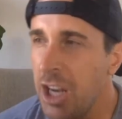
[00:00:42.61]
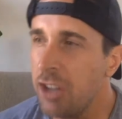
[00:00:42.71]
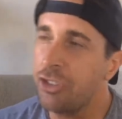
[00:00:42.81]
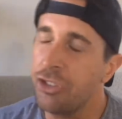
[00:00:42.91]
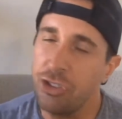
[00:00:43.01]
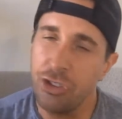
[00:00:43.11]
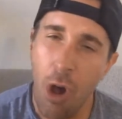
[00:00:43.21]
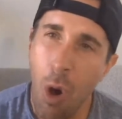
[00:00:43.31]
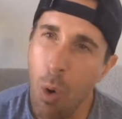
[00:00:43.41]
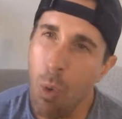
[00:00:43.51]
and share this
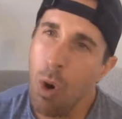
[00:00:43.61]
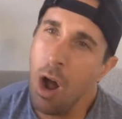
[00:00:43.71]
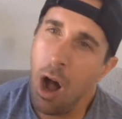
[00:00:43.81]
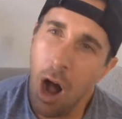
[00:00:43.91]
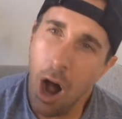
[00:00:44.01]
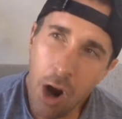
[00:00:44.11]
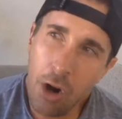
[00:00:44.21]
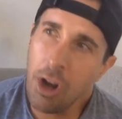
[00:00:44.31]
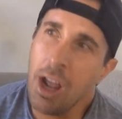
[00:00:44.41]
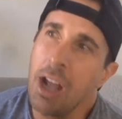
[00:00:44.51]
information with you,
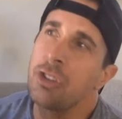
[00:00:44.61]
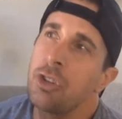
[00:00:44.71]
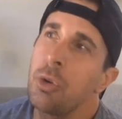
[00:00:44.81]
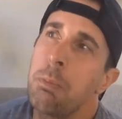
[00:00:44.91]
proving to the world